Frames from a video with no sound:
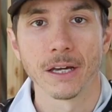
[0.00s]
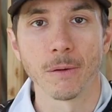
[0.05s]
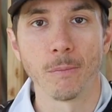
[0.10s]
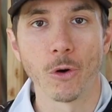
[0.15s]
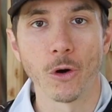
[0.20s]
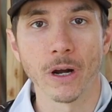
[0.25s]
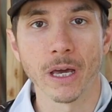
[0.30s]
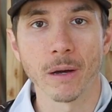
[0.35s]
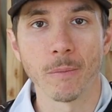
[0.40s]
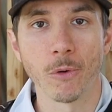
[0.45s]

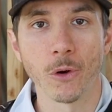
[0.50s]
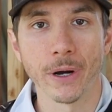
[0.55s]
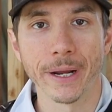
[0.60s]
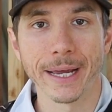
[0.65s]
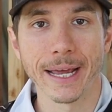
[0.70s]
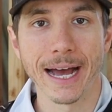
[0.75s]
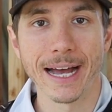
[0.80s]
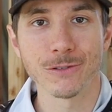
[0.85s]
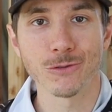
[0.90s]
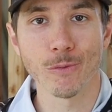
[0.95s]
Good morning
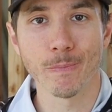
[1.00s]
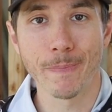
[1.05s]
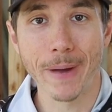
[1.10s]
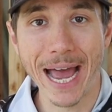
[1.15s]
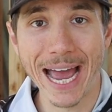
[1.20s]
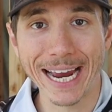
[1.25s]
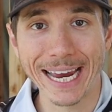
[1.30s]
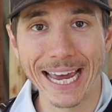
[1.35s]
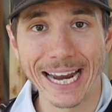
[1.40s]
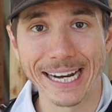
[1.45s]
guys. We're
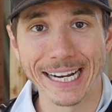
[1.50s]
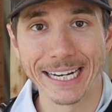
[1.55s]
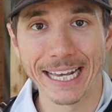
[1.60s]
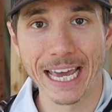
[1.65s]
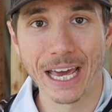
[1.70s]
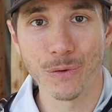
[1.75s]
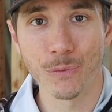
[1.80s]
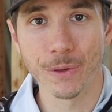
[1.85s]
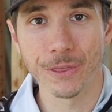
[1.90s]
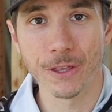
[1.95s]
back at it
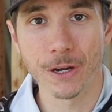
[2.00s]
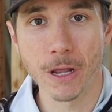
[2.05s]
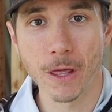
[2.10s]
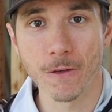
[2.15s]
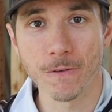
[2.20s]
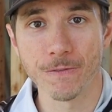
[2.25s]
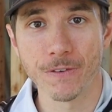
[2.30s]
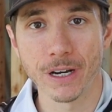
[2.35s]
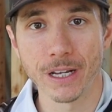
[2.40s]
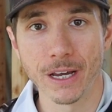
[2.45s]
again with
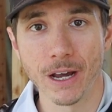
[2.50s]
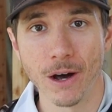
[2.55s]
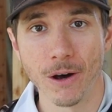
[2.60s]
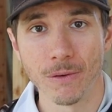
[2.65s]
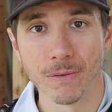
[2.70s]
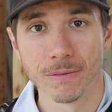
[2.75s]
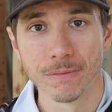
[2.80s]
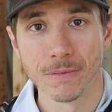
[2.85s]
another video.